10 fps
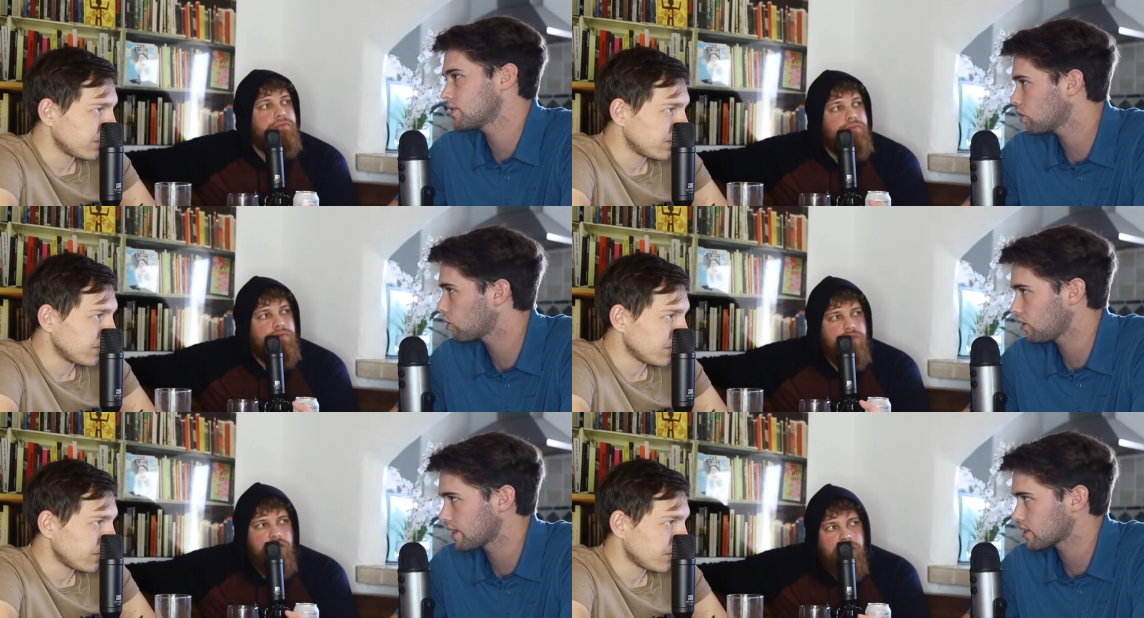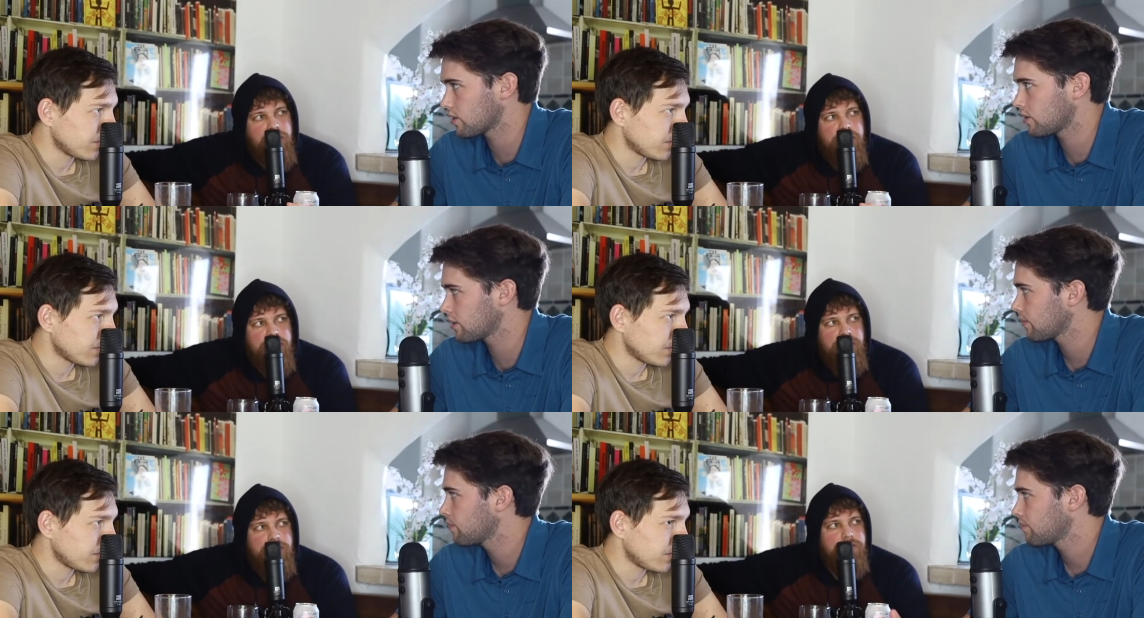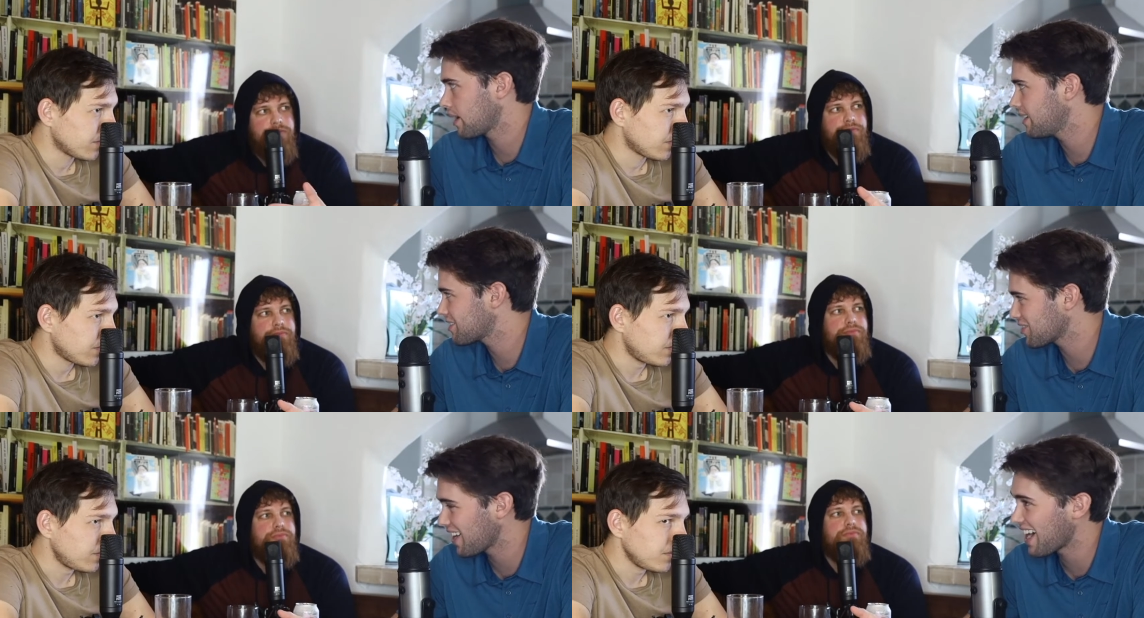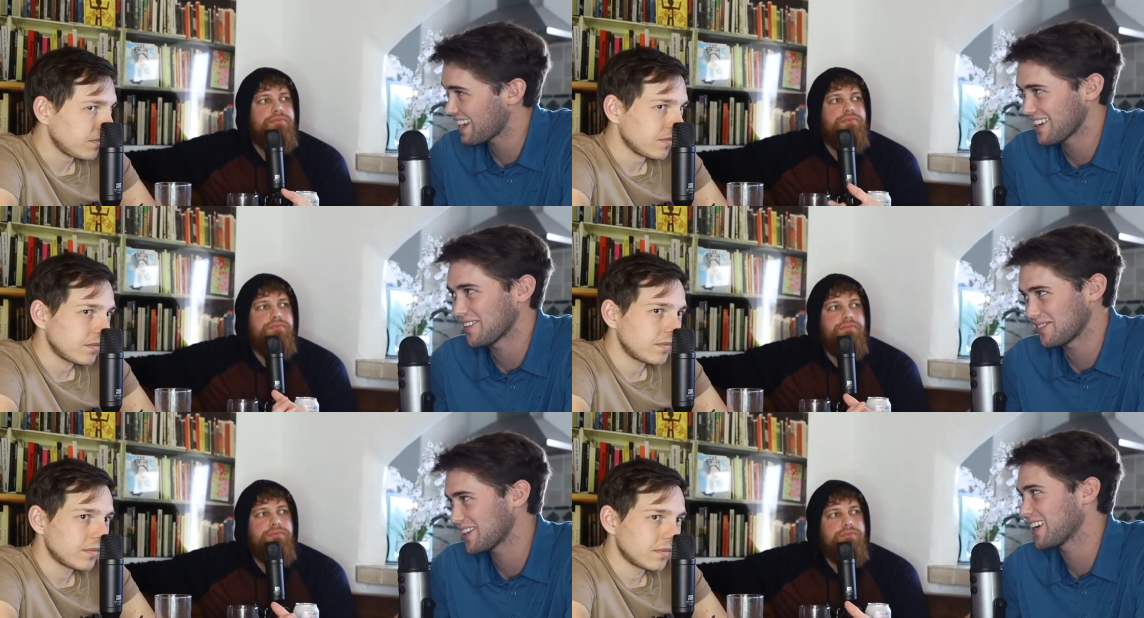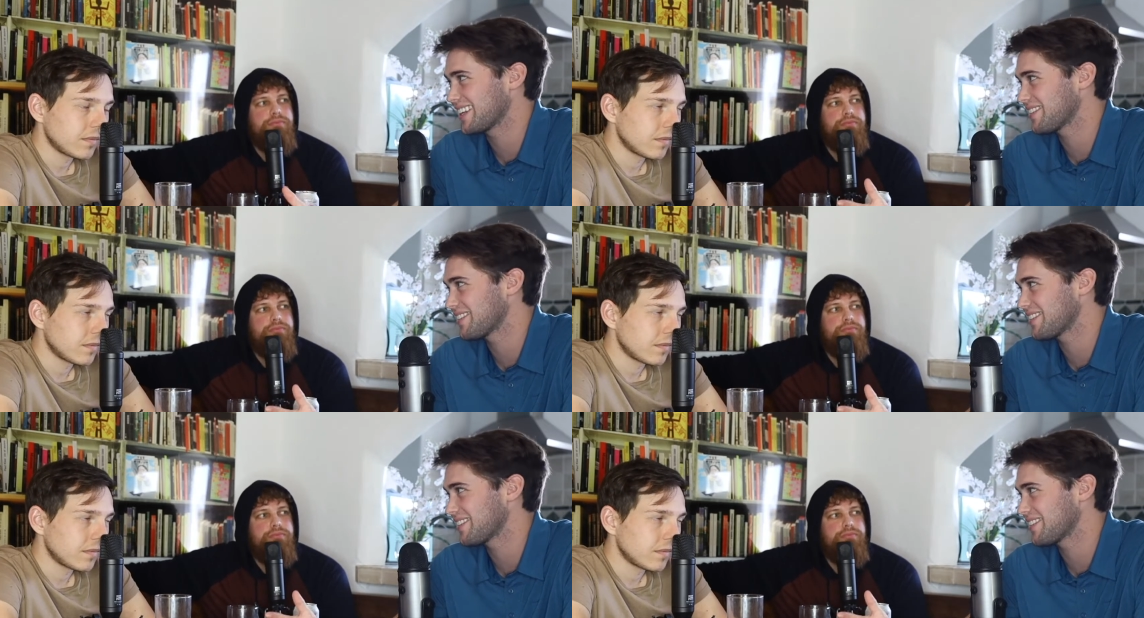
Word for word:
Speaker 1: total, I turned good. my initial. I know, good.